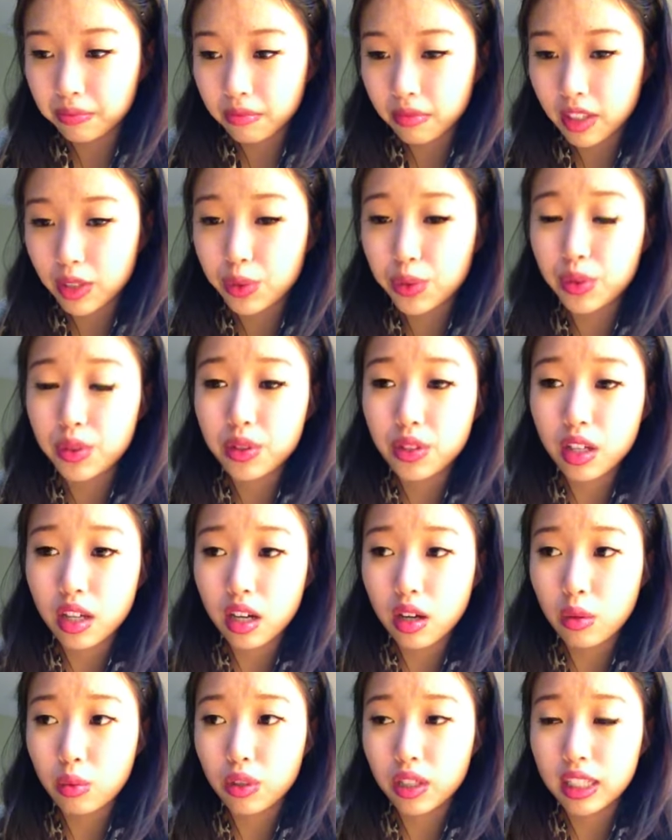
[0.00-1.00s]
This was
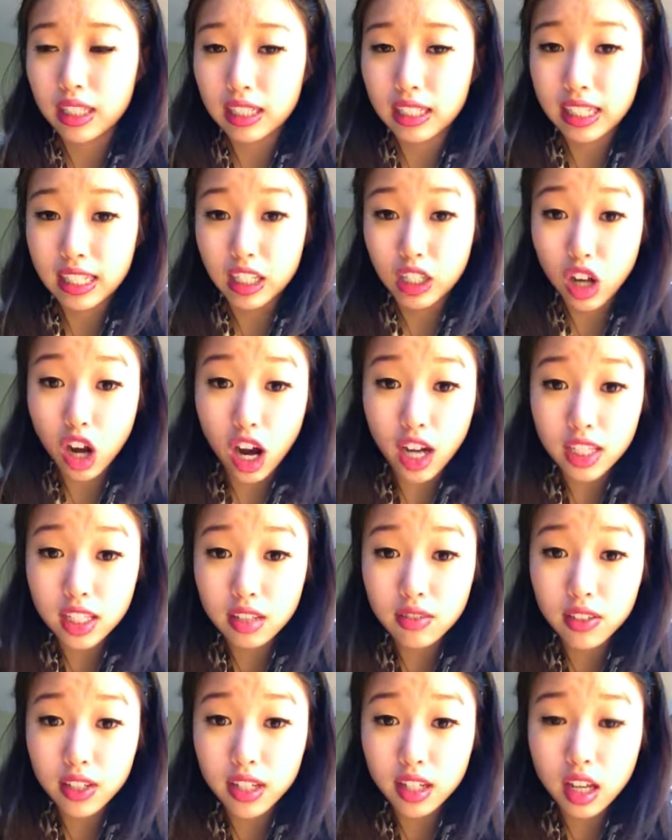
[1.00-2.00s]
a really leading cause
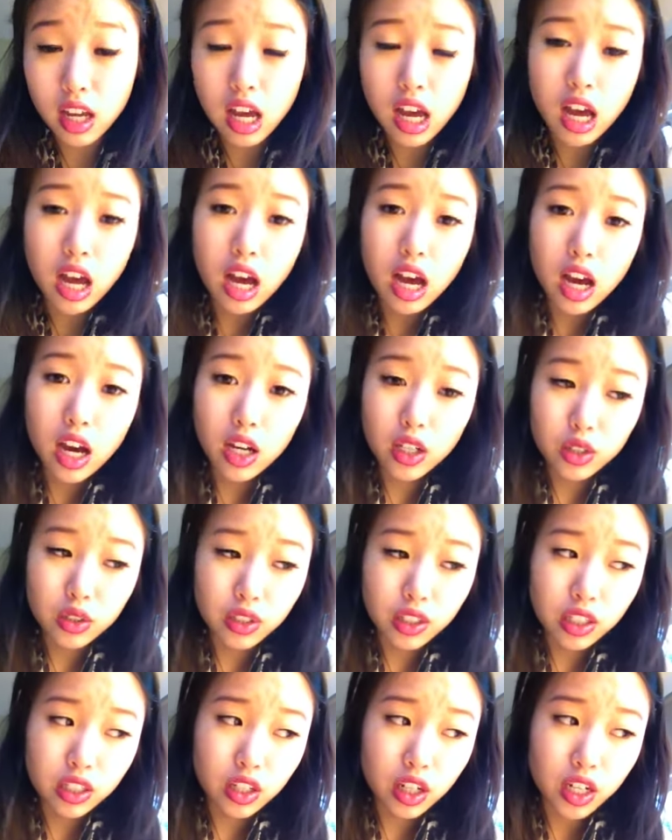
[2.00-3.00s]
of it. Other
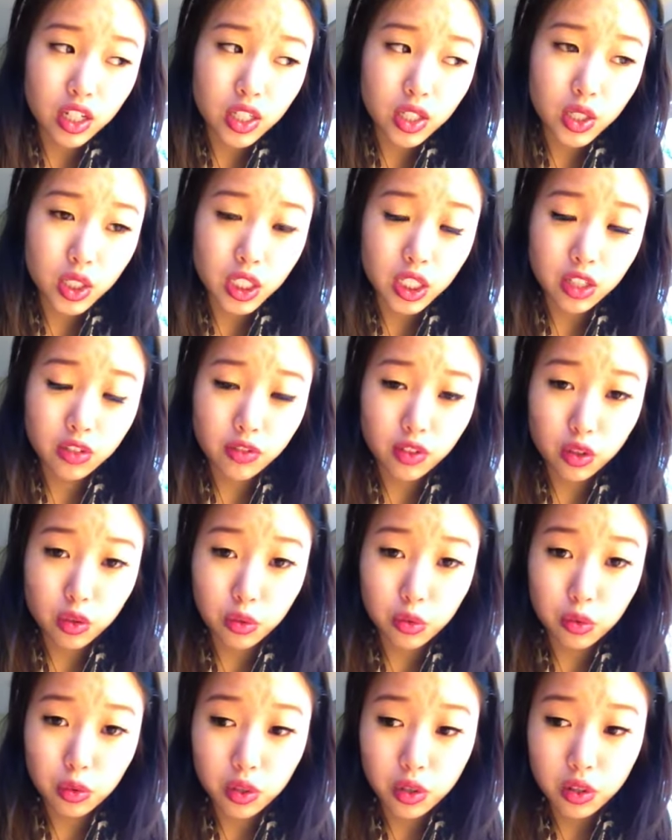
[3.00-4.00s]
leading causes could, if
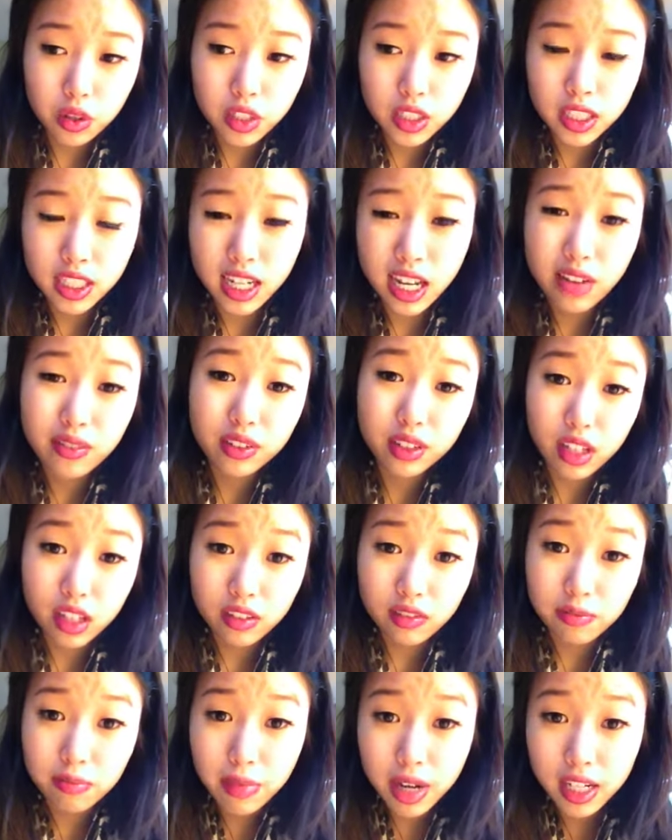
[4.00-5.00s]
you didn't have a lot
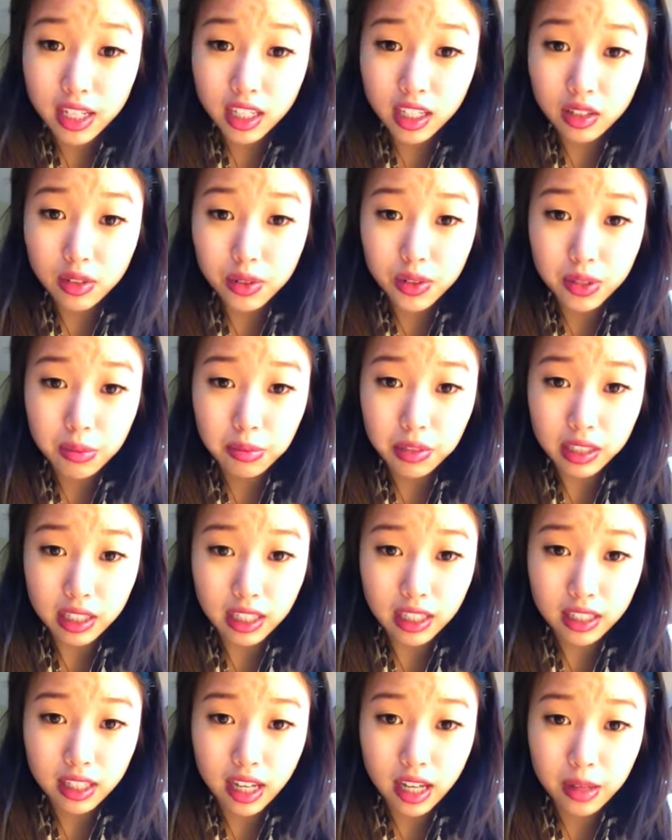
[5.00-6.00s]
of money or something
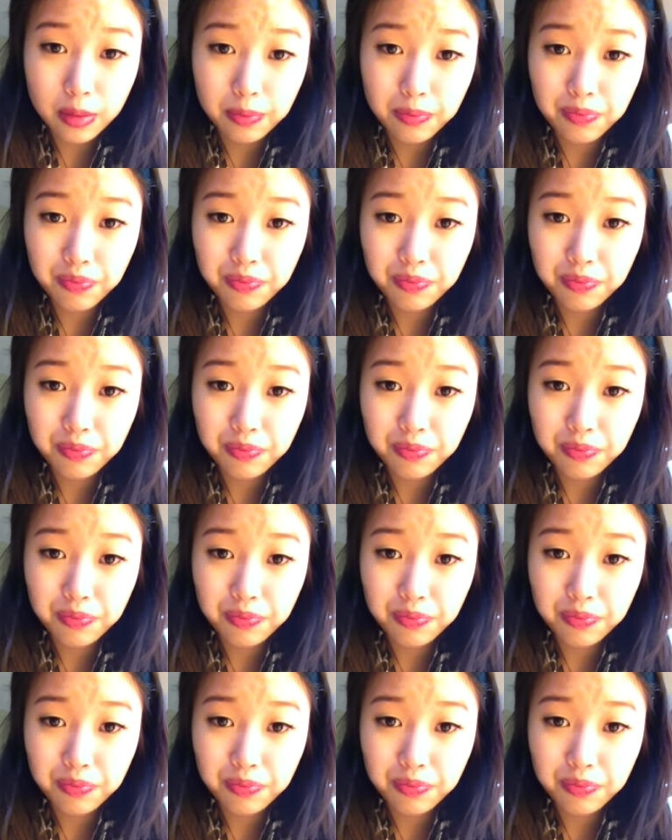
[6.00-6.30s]
like that,